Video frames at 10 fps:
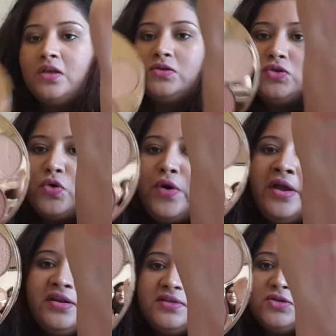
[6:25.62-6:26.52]
So
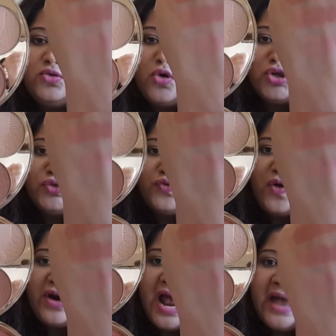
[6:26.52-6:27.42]
here is a swatch
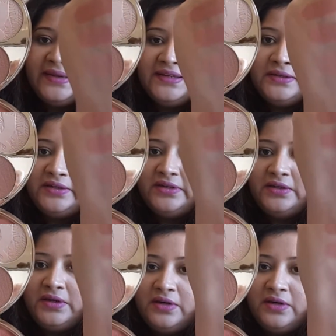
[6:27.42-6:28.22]
for Icon.